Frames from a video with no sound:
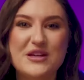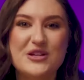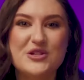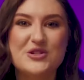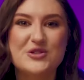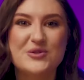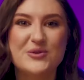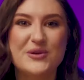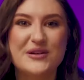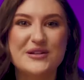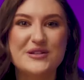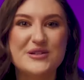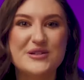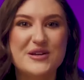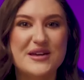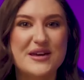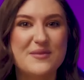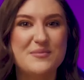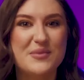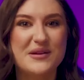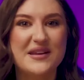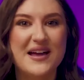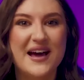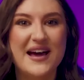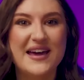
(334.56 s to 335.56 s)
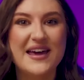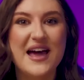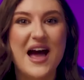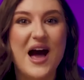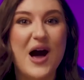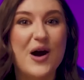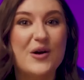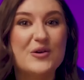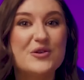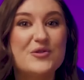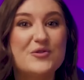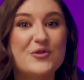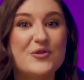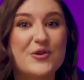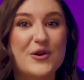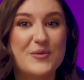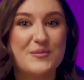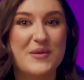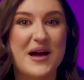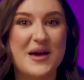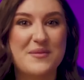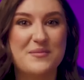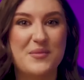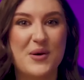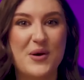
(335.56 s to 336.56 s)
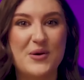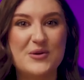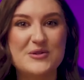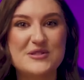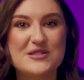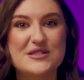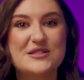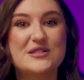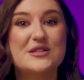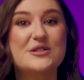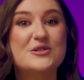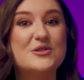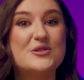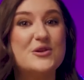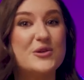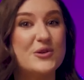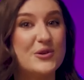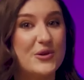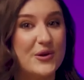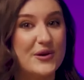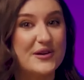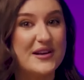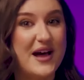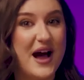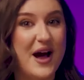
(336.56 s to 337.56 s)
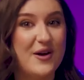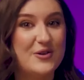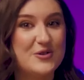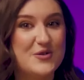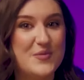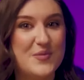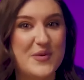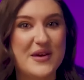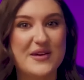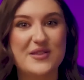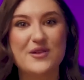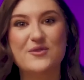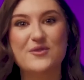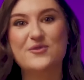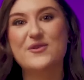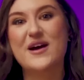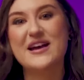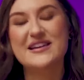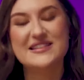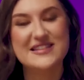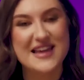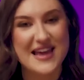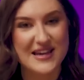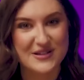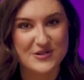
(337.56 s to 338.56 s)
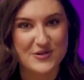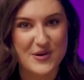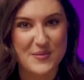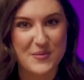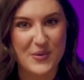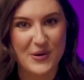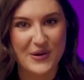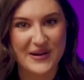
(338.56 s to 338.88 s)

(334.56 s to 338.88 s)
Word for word: Be sure to keep an eye out for my posts to learn how to pick the right entry